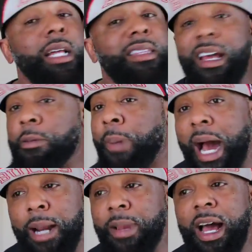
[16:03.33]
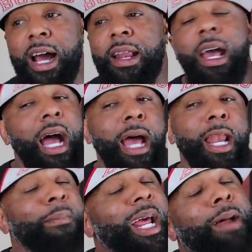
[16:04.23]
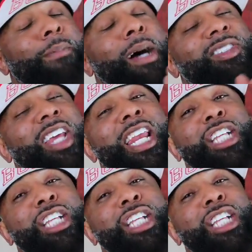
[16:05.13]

That's bottom line. And I'm not saying